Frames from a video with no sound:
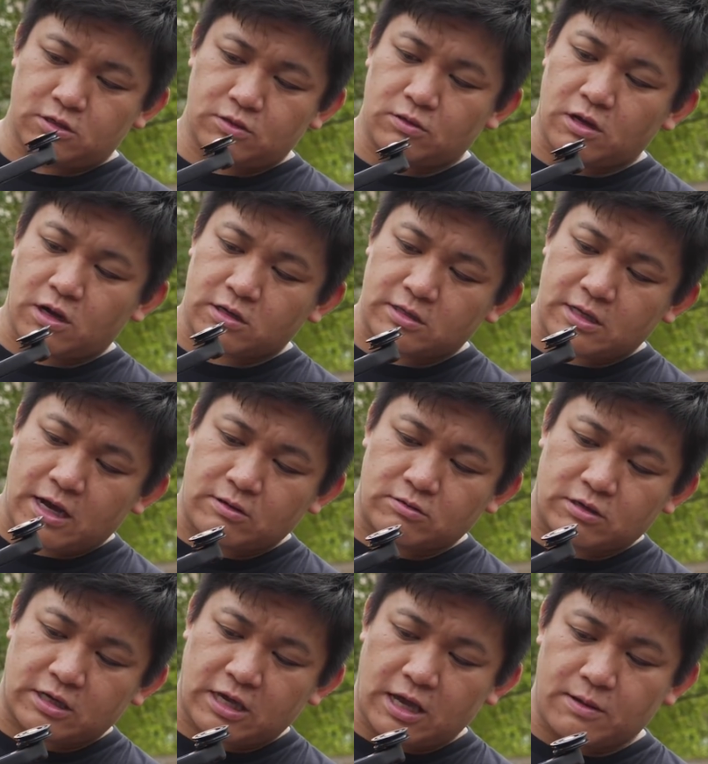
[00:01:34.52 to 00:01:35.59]
to lock
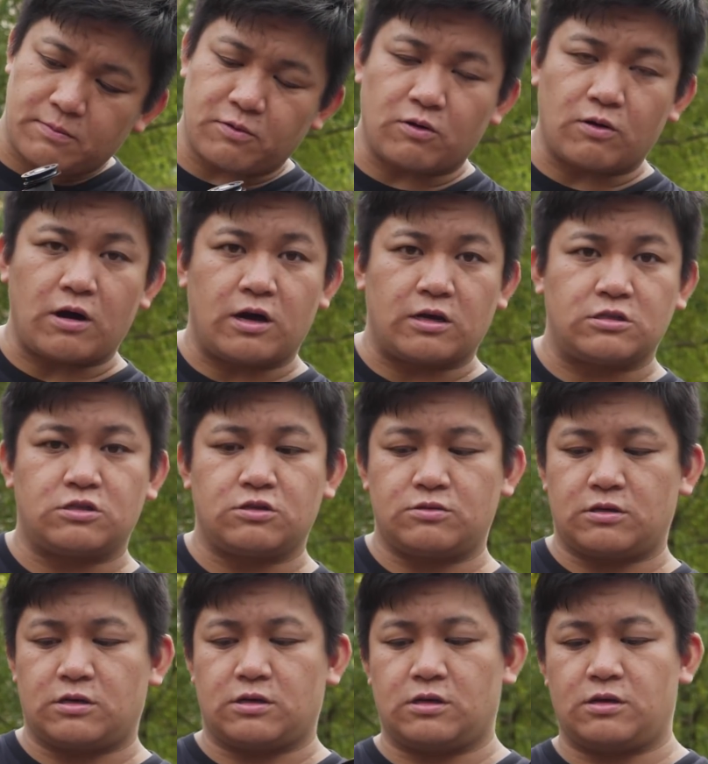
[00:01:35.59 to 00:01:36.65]
down the cable onto
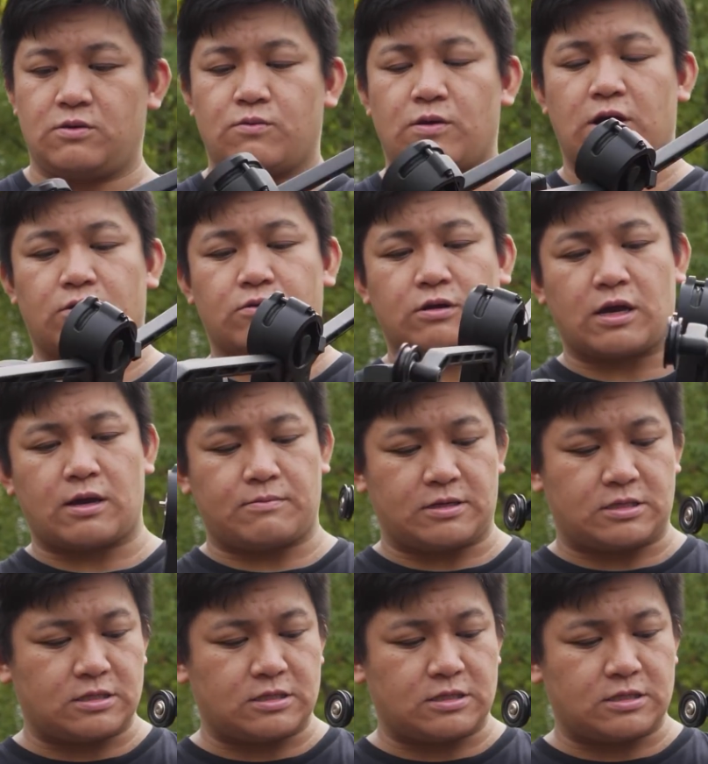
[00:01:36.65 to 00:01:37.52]
the Wiralcam